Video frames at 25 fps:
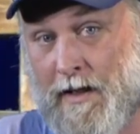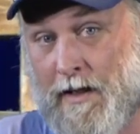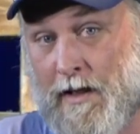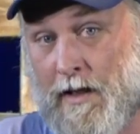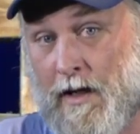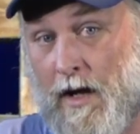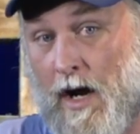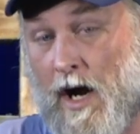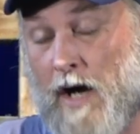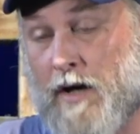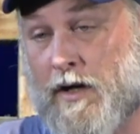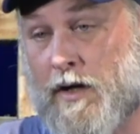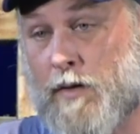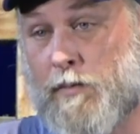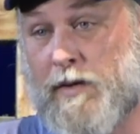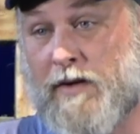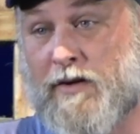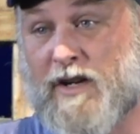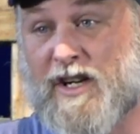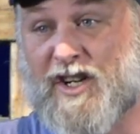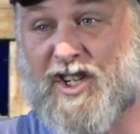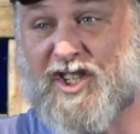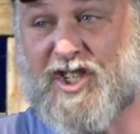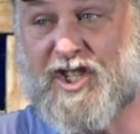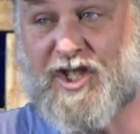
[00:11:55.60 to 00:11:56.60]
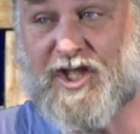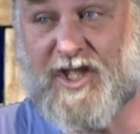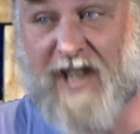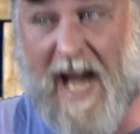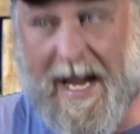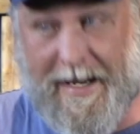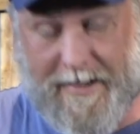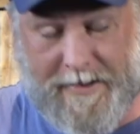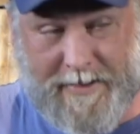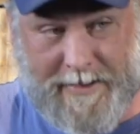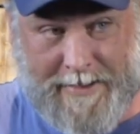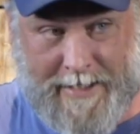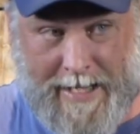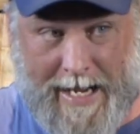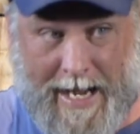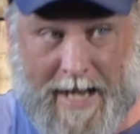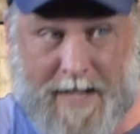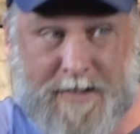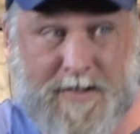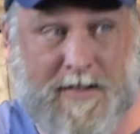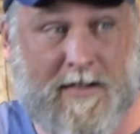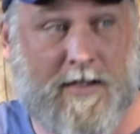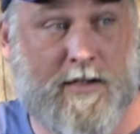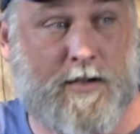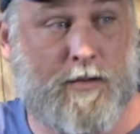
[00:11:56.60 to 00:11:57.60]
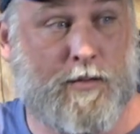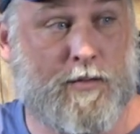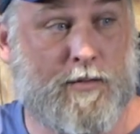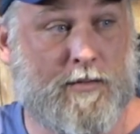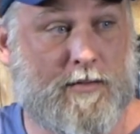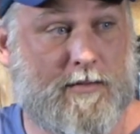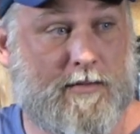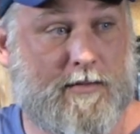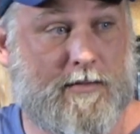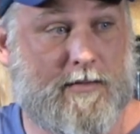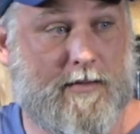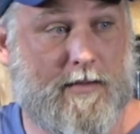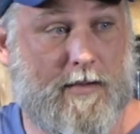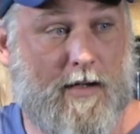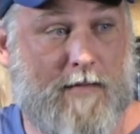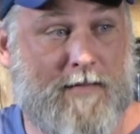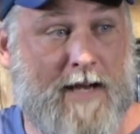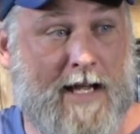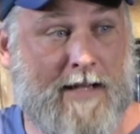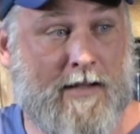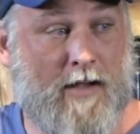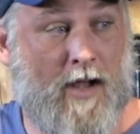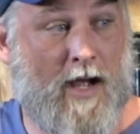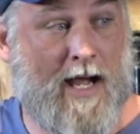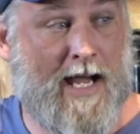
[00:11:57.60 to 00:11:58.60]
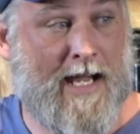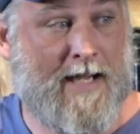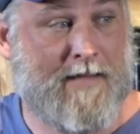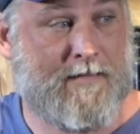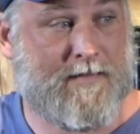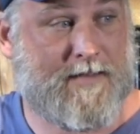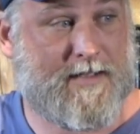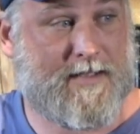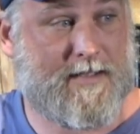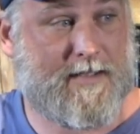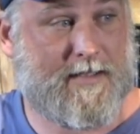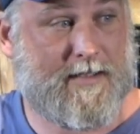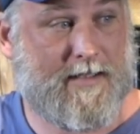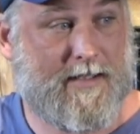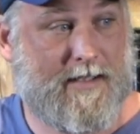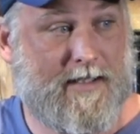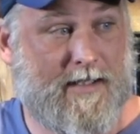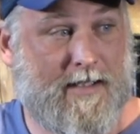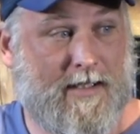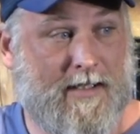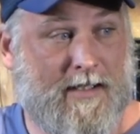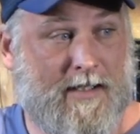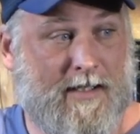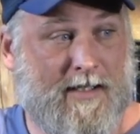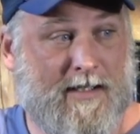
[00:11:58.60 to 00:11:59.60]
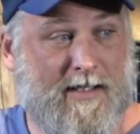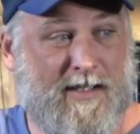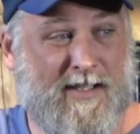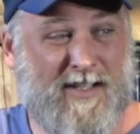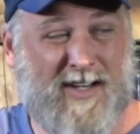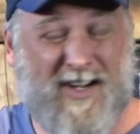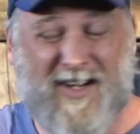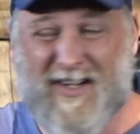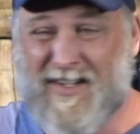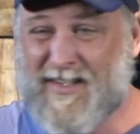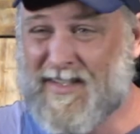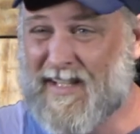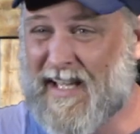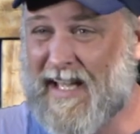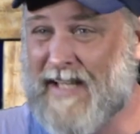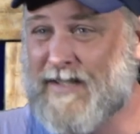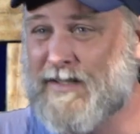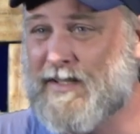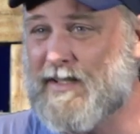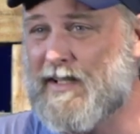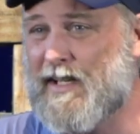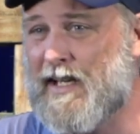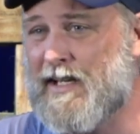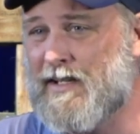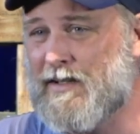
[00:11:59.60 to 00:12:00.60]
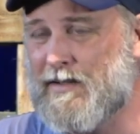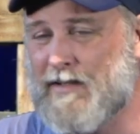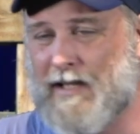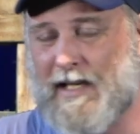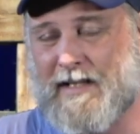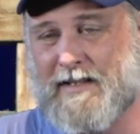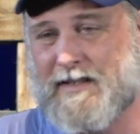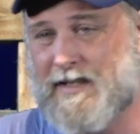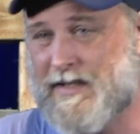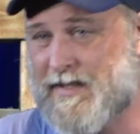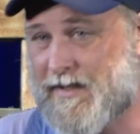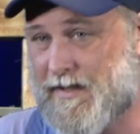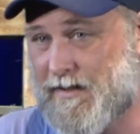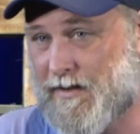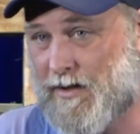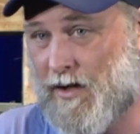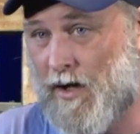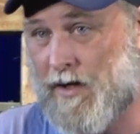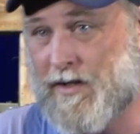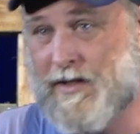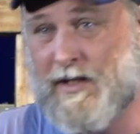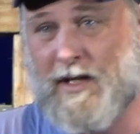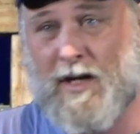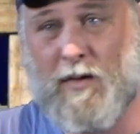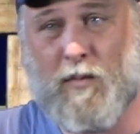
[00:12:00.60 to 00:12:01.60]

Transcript: I reckon we've got to shake the cage a little of our lives, you know, and, and, and just go, you know